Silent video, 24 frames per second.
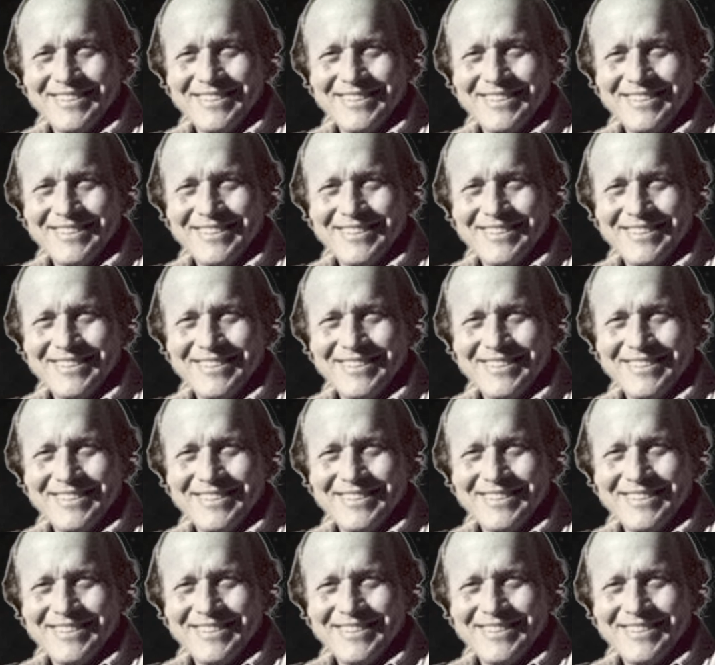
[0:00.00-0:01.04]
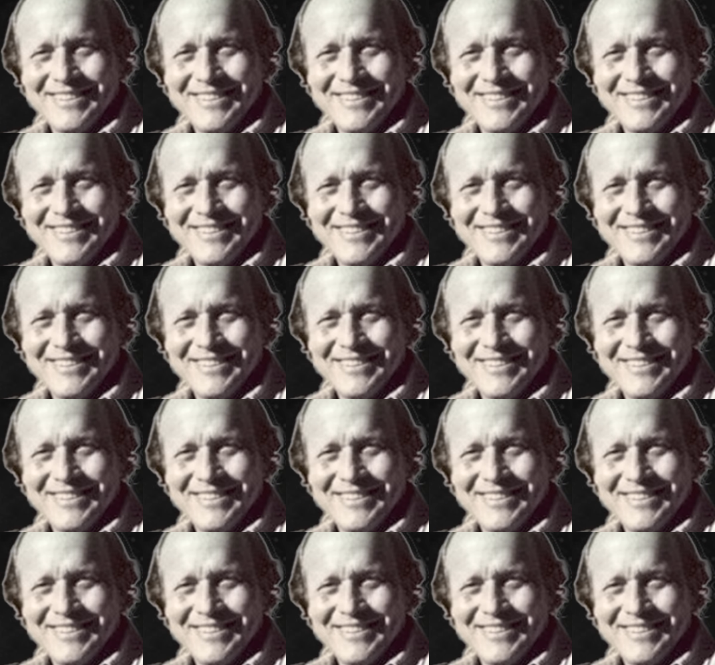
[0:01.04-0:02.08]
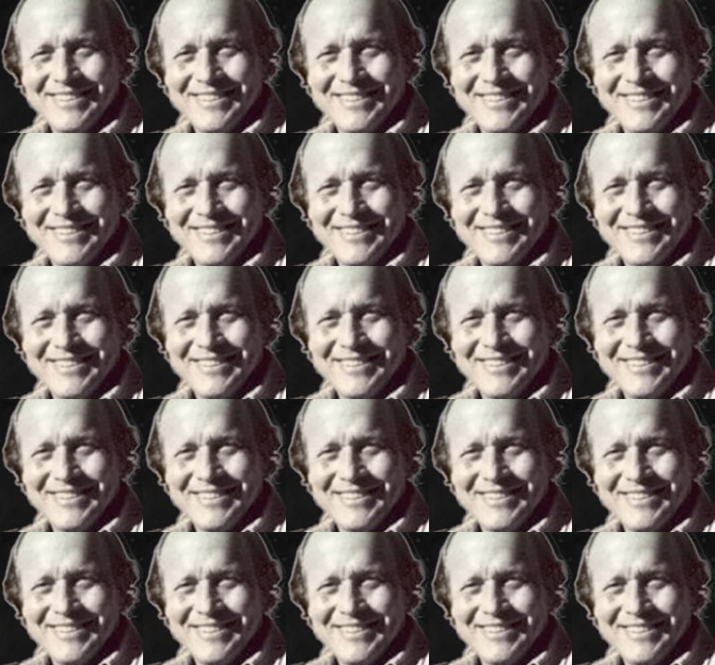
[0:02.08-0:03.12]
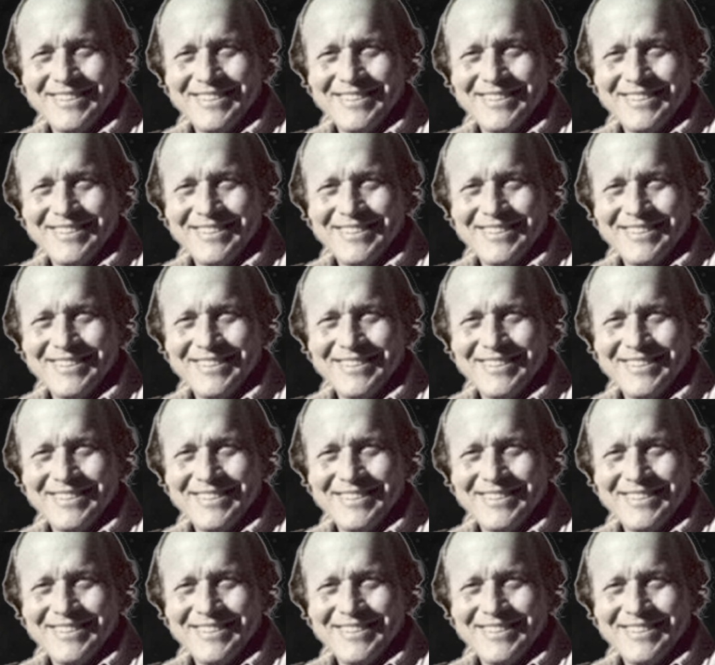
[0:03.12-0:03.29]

[no speech]